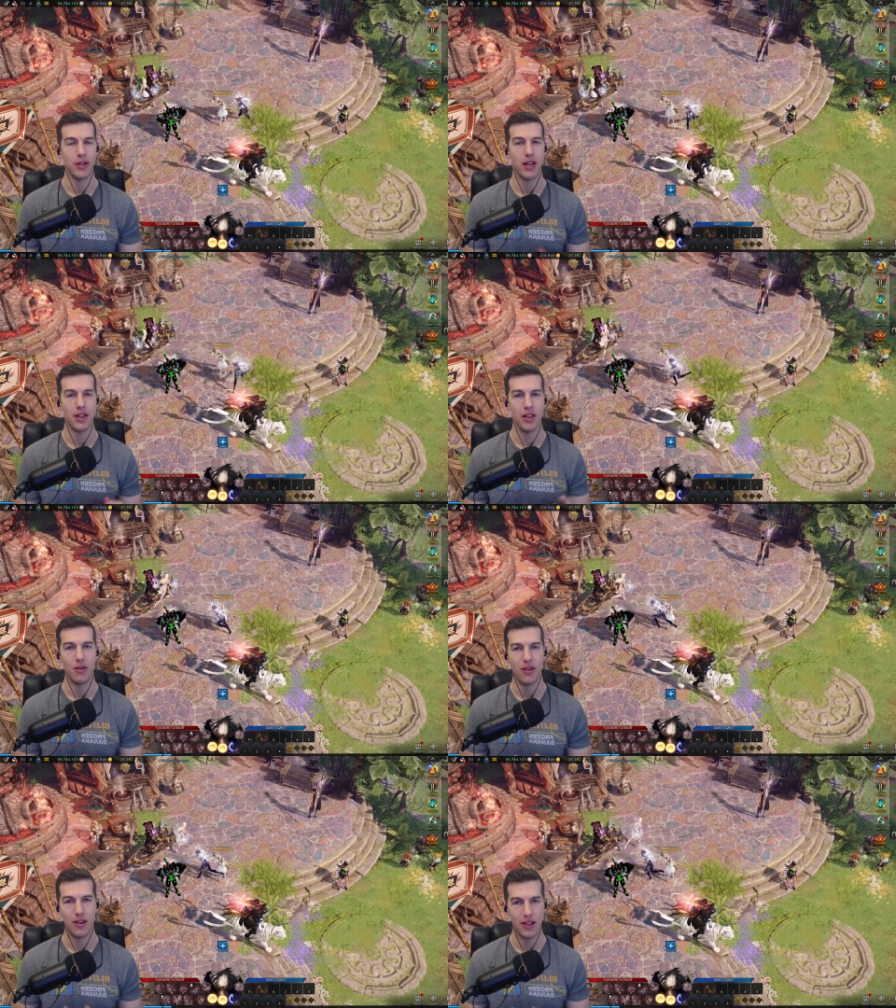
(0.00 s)
we got
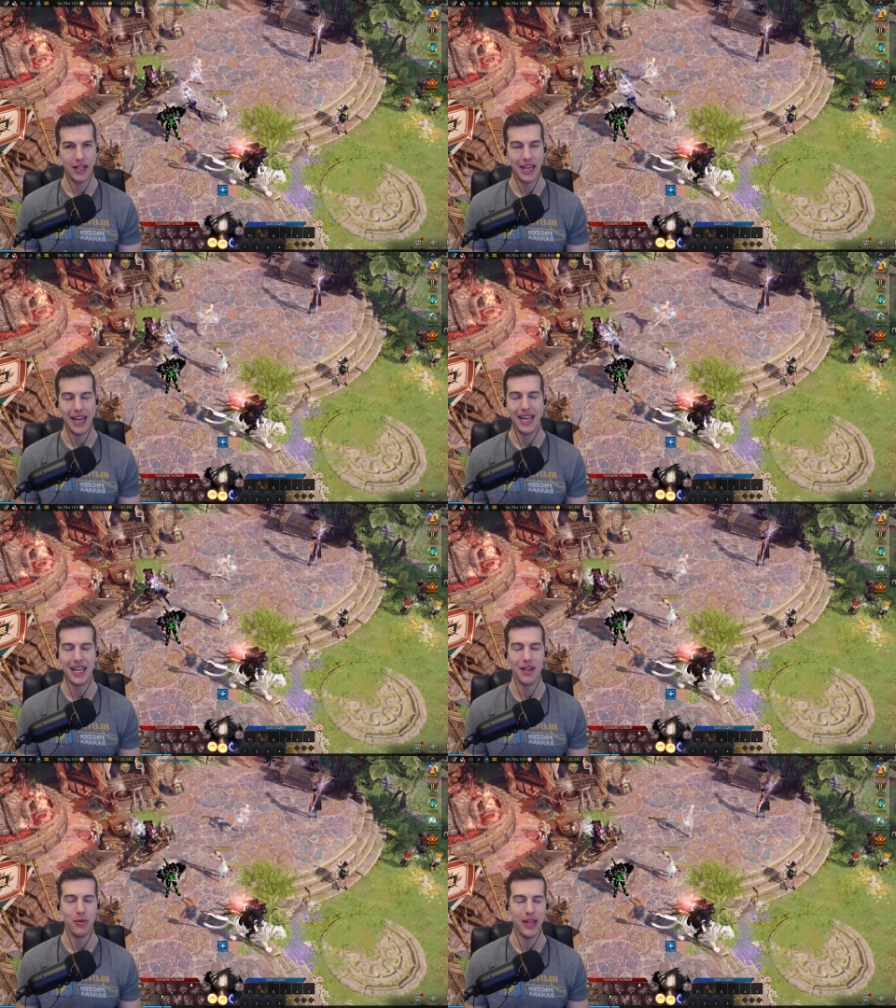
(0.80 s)
Loan
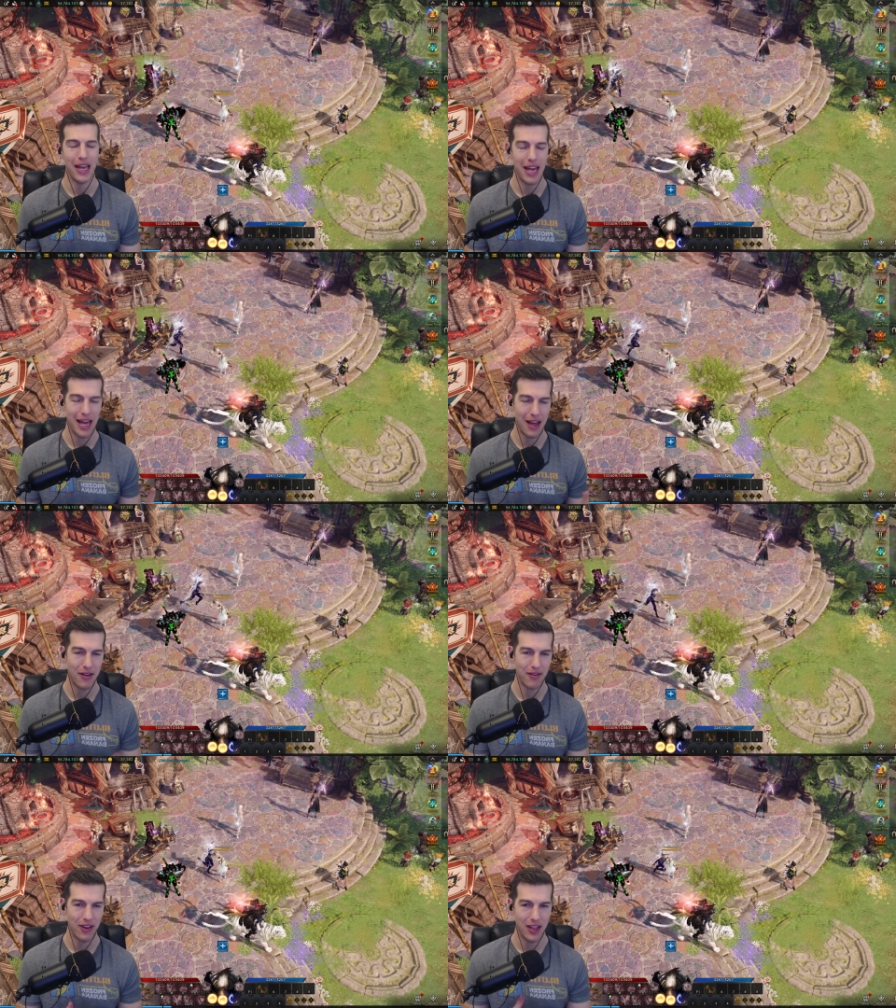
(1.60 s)
and we
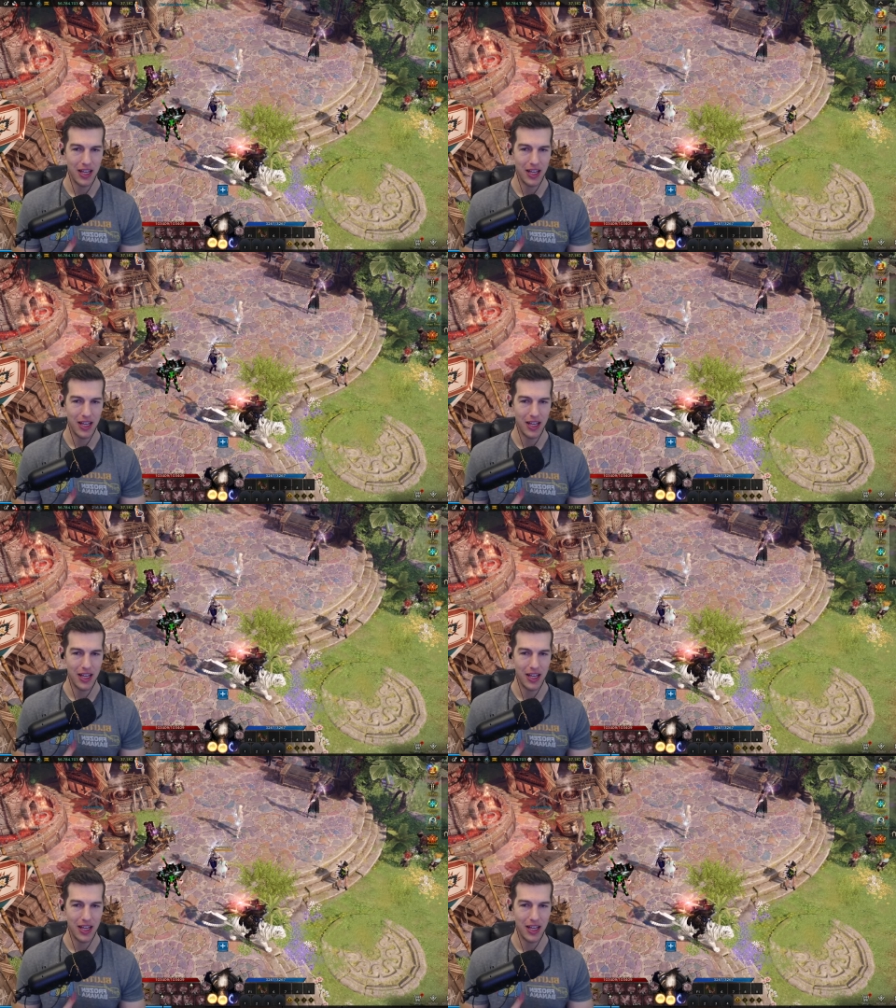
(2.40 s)
have